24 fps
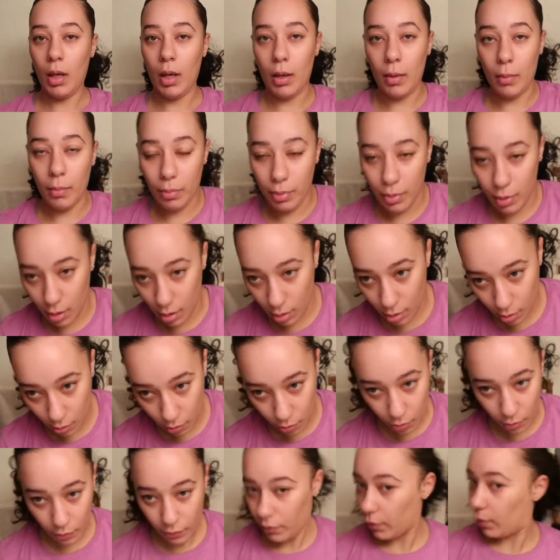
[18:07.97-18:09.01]
and put it
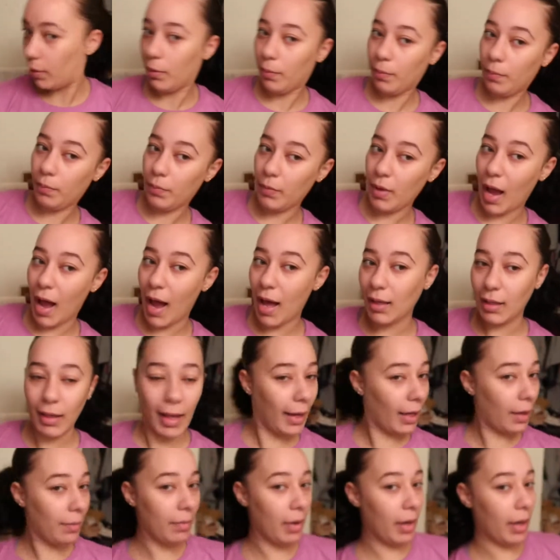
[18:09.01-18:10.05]
over. I
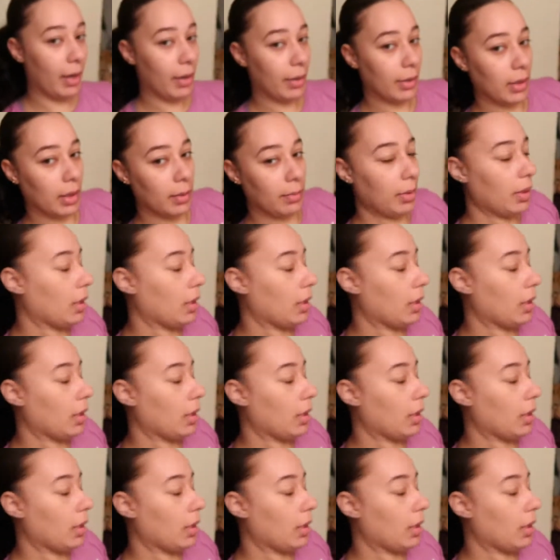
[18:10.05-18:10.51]
like my hair to